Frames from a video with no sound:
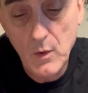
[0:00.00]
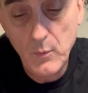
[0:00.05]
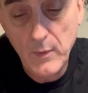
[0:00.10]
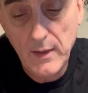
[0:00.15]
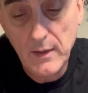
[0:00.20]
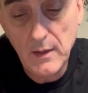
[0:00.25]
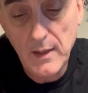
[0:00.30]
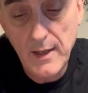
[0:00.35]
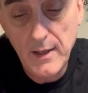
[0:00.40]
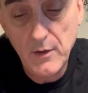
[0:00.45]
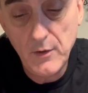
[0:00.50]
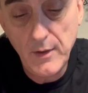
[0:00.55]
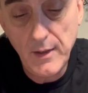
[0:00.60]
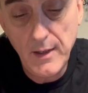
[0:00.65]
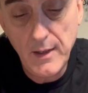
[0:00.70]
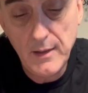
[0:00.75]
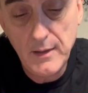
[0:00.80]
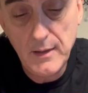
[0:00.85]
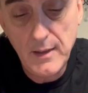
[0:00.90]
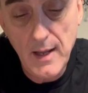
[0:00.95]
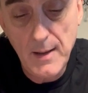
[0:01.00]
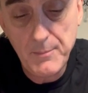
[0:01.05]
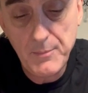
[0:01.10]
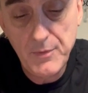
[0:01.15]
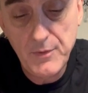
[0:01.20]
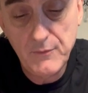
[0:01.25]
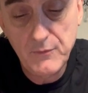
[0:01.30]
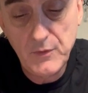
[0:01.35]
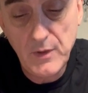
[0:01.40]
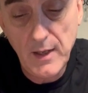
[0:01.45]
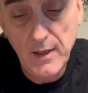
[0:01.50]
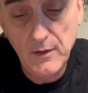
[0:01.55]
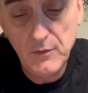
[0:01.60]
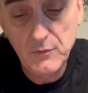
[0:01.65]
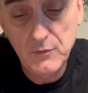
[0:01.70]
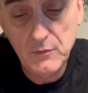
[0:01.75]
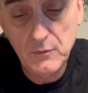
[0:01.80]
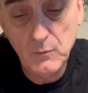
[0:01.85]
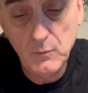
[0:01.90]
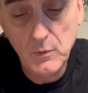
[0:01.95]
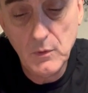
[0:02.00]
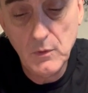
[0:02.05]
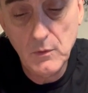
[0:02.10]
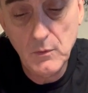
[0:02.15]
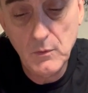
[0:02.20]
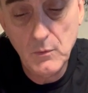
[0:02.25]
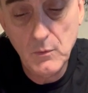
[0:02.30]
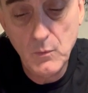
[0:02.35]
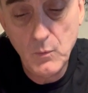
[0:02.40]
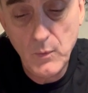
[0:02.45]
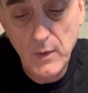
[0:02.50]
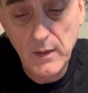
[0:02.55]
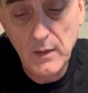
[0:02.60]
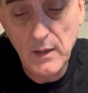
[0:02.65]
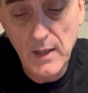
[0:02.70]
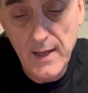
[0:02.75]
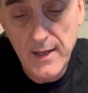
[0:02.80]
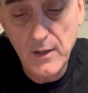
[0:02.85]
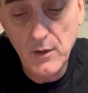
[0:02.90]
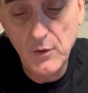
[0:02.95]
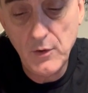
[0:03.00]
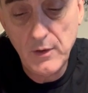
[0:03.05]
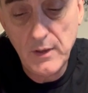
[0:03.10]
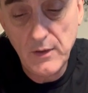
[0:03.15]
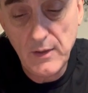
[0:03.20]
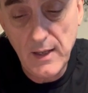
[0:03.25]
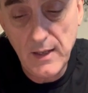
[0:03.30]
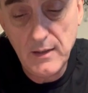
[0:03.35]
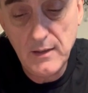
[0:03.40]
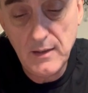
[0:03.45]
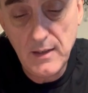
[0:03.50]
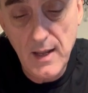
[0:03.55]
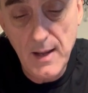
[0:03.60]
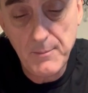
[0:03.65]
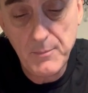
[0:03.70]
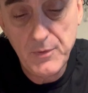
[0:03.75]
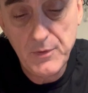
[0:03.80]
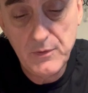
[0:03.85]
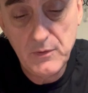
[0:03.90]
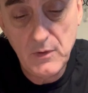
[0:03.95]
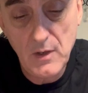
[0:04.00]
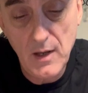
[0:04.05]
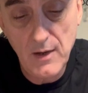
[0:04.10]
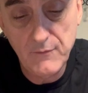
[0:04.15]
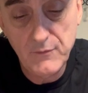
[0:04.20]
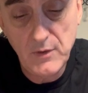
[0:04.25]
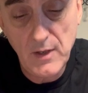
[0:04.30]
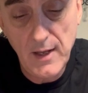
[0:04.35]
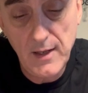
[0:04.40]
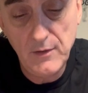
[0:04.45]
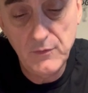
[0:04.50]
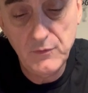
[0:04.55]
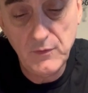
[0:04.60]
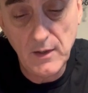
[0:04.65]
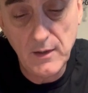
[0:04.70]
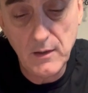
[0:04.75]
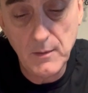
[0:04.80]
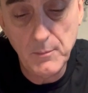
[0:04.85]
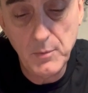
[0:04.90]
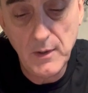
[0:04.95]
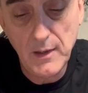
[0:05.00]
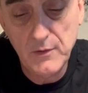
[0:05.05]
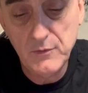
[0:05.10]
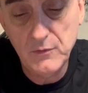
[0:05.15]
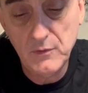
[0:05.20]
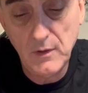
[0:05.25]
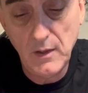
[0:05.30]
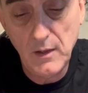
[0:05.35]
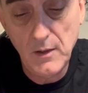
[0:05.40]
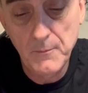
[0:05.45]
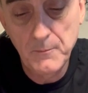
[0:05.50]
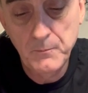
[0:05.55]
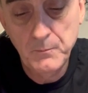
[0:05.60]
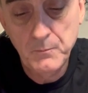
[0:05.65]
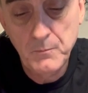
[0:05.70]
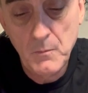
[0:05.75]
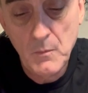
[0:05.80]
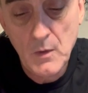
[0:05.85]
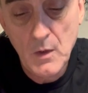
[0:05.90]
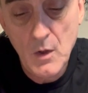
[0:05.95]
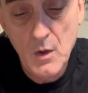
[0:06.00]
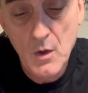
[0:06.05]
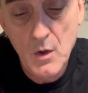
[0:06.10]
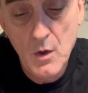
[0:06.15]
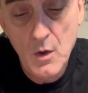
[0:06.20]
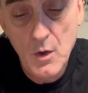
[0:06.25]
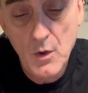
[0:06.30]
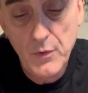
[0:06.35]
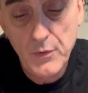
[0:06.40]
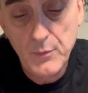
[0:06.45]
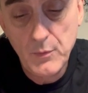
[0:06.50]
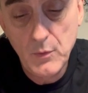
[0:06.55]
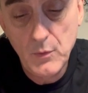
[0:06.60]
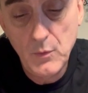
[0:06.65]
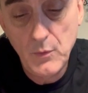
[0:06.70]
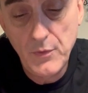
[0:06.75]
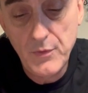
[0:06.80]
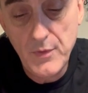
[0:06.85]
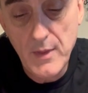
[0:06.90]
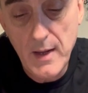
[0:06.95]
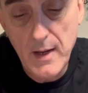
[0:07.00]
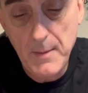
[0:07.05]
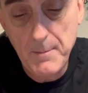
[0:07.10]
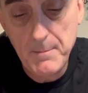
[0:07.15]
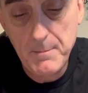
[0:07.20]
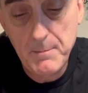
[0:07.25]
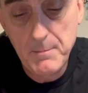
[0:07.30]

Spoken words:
layered in depth of taste. We layered in depth of taste and complexity through the